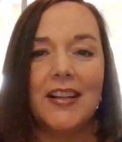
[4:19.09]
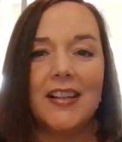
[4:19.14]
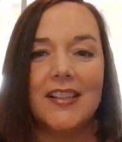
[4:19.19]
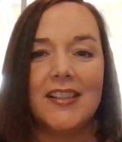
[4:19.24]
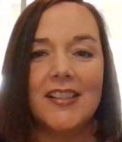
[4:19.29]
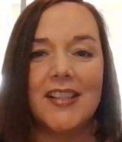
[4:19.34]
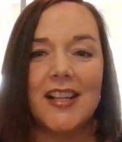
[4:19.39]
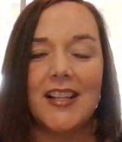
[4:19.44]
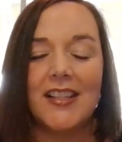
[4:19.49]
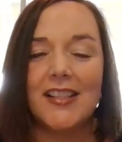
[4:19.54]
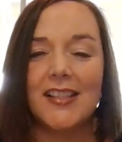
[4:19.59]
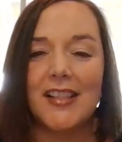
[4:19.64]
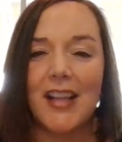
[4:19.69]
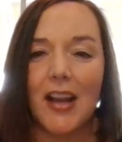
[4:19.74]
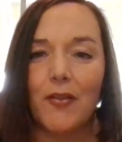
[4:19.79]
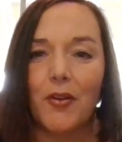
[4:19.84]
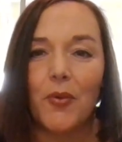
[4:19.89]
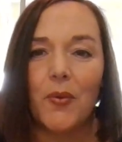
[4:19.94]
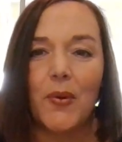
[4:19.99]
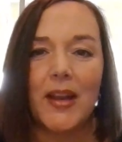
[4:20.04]
It's it's
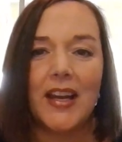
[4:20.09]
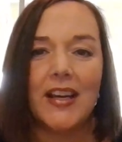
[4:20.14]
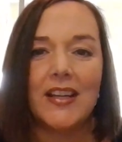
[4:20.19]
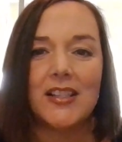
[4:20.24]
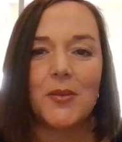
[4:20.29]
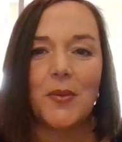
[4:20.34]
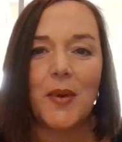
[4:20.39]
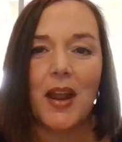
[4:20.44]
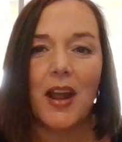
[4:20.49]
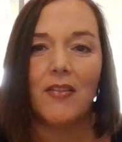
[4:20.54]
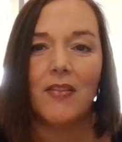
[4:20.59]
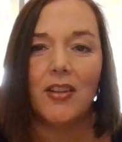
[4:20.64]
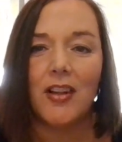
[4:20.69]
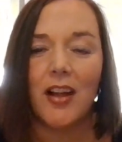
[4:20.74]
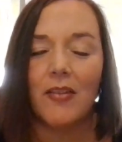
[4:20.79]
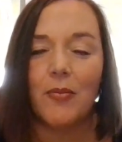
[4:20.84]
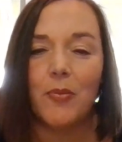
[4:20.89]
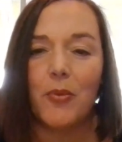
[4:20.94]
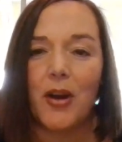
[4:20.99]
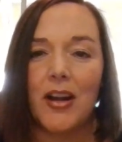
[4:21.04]
several weeks. We have a
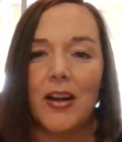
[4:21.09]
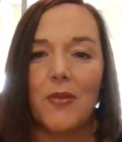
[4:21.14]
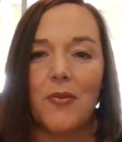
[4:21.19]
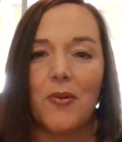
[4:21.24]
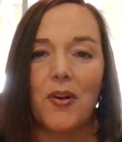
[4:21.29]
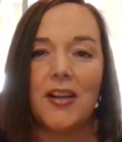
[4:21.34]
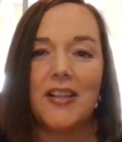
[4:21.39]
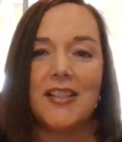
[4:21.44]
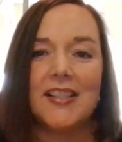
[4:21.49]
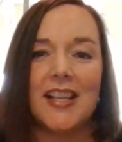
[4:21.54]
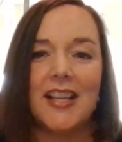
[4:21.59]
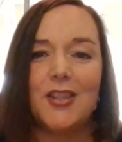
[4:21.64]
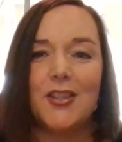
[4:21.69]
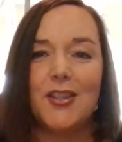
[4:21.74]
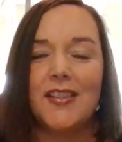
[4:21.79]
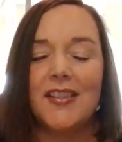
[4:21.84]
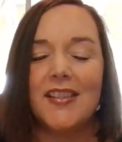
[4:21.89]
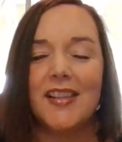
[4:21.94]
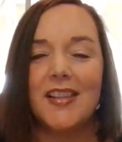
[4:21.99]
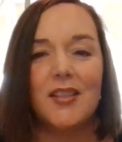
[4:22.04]
lot of parading
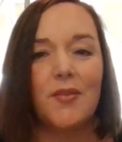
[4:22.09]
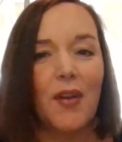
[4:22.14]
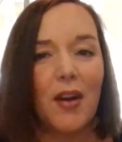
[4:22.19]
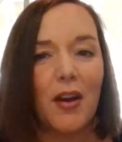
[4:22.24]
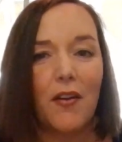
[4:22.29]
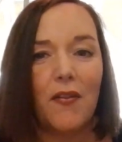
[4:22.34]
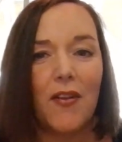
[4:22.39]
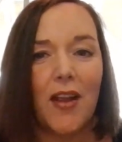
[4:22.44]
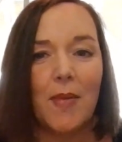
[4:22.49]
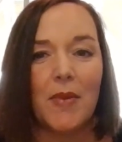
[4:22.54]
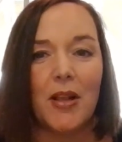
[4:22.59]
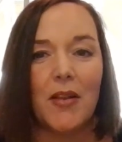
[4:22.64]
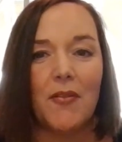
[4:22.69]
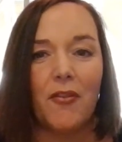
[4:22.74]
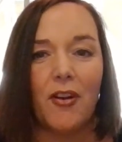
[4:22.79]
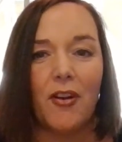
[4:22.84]
organizations, and it's very family